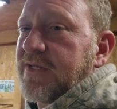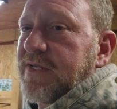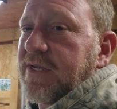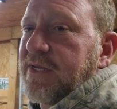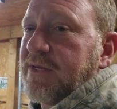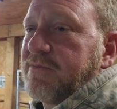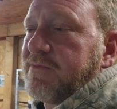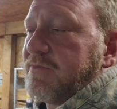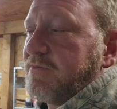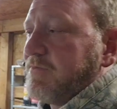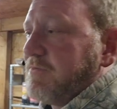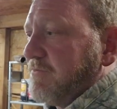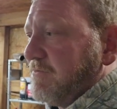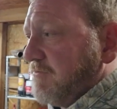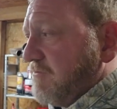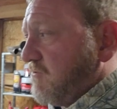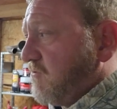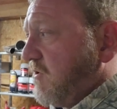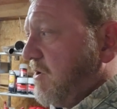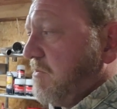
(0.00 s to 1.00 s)
he
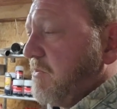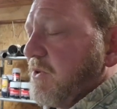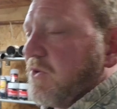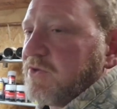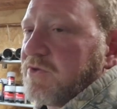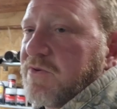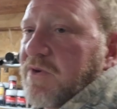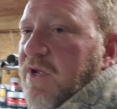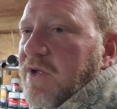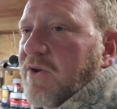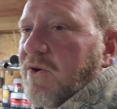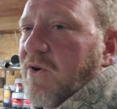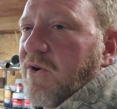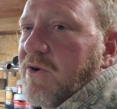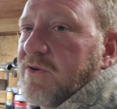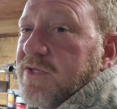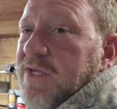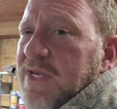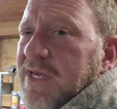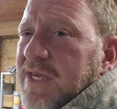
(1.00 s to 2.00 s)
rebuilds wrecked
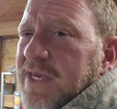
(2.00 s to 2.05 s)
cars.